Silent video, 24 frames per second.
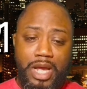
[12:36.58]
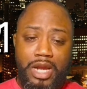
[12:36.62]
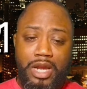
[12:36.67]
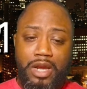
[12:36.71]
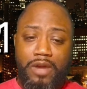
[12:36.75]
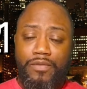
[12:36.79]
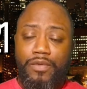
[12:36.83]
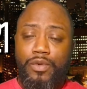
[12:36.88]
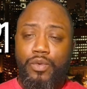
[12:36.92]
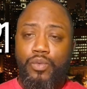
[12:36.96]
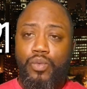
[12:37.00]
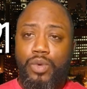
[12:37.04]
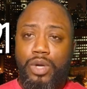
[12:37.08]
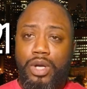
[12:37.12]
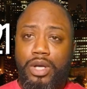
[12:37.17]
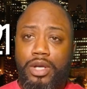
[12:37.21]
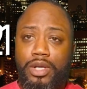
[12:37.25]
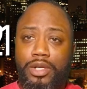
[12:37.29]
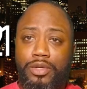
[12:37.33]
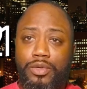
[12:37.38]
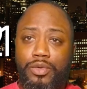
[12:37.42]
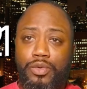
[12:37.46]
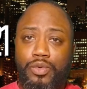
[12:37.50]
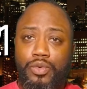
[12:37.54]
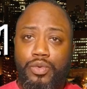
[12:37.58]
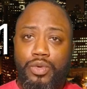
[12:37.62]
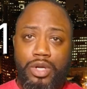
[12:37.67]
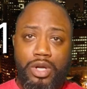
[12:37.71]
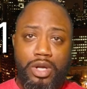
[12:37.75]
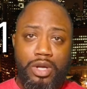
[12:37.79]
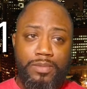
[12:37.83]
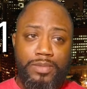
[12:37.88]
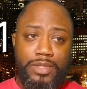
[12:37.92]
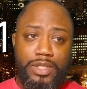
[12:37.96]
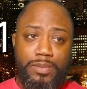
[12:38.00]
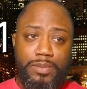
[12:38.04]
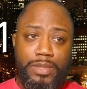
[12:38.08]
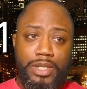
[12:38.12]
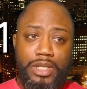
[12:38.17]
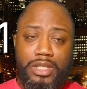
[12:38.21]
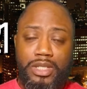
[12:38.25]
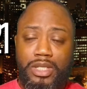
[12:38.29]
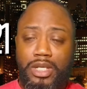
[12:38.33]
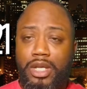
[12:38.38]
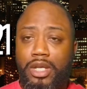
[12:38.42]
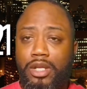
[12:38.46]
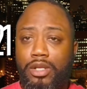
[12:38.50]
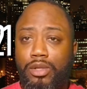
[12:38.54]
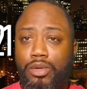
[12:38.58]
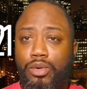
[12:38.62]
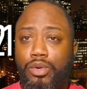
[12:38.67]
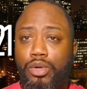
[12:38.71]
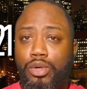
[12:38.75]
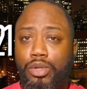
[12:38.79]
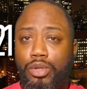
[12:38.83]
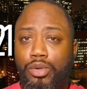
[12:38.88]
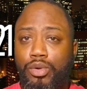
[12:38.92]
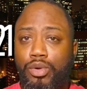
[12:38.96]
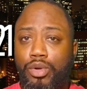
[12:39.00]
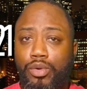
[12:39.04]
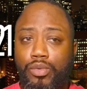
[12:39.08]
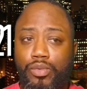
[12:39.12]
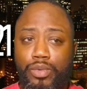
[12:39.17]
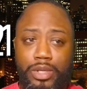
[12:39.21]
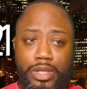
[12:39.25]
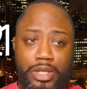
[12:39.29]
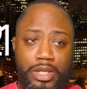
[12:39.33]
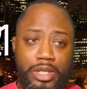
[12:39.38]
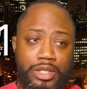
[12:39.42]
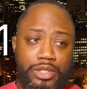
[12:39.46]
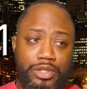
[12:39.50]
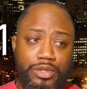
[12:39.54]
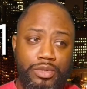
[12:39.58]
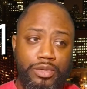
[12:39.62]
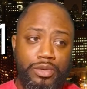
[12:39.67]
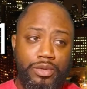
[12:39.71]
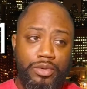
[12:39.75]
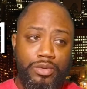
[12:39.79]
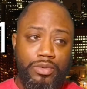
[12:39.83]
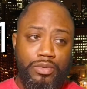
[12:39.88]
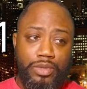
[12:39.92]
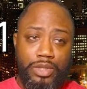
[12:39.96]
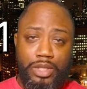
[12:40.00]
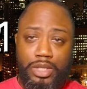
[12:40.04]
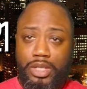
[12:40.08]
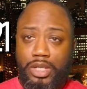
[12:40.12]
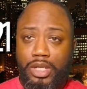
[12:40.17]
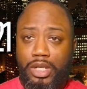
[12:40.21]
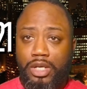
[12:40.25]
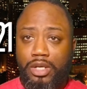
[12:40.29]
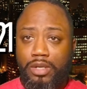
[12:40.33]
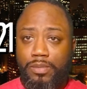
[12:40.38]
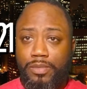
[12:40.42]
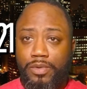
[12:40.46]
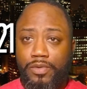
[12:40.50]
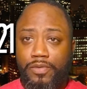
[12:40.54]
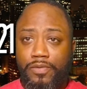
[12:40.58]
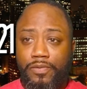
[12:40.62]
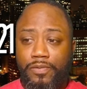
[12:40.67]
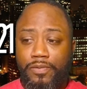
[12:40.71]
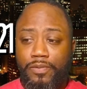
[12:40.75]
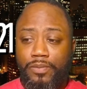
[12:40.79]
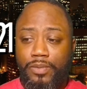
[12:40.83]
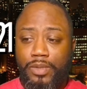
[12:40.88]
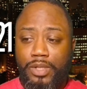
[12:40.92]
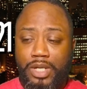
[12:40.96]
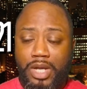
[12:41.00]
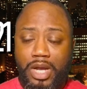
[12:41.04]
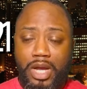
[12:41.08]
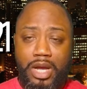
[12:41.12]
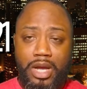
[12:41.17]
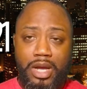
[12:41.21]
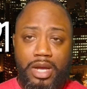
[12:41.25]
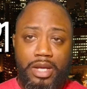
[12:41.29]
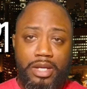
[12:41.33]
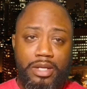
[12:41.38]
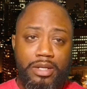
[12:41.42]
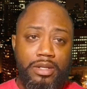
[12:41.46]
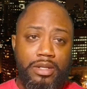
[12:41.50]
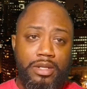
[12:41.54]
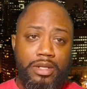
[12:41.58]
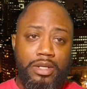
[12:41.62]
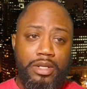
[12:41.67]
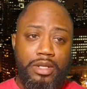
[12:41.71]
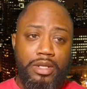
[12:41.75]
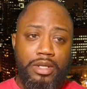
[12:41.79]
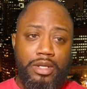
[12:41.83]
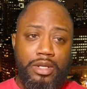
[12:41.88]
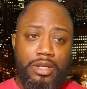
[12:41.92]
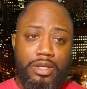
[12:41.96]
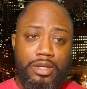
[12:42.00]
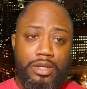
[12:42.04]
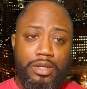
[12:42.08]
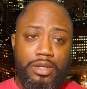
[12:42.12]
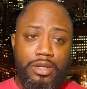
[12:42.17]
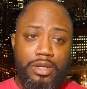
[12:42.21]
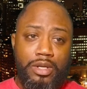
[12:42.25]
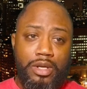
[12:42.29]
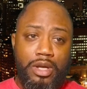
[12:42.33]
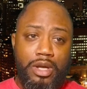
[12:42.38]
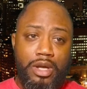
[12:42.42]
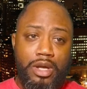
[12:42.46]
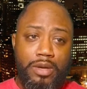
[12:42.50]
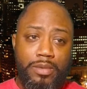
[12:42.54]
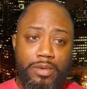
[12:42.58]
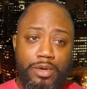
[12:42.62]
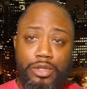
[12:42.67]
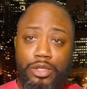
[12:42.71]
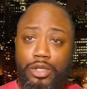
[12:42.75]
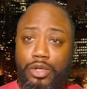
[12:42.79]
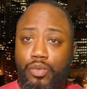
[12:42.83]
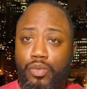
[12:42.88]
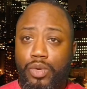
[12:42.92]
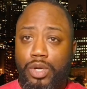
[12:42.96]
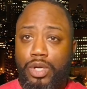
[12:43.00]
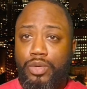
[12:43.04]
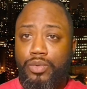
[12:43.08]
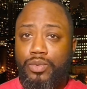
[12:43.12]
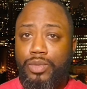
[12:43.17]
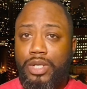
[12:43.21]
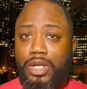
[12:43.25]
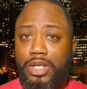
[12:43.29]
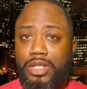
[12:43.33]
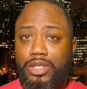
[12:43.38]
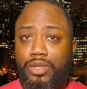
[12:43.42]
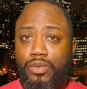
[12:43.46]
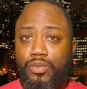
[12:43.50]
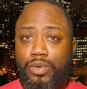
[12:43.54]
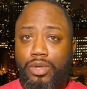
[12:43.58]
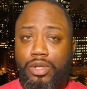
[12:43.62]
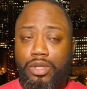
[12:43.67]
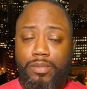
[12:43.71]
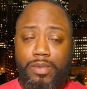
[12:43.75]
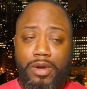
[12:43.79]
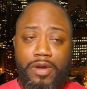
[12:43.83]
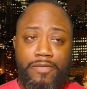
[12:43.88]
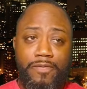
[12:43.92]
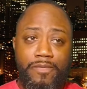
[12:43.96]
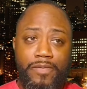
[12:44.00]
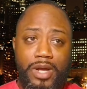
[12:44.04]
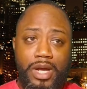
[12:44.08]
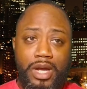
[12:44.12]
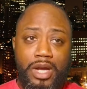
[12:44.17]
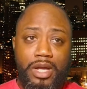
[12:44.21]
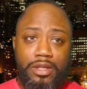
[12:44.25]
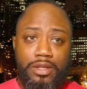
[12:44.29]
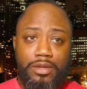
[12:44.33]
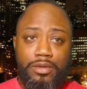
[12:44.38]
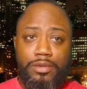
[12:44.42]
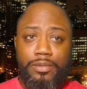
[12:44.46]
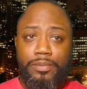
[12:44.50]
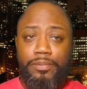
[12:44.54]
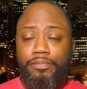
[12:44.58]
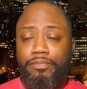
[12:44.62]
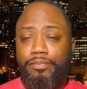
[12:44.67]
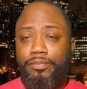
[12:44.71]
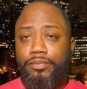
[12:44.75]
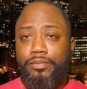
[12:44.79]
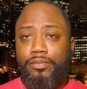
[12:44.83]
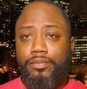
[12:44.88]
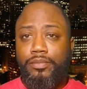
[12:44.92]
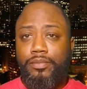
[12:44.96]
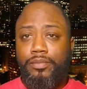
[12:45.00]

Not everyone who comes to me saying, Lord, Lord, will enter the kingdom of God. Uh, only the one who does the will of my Father.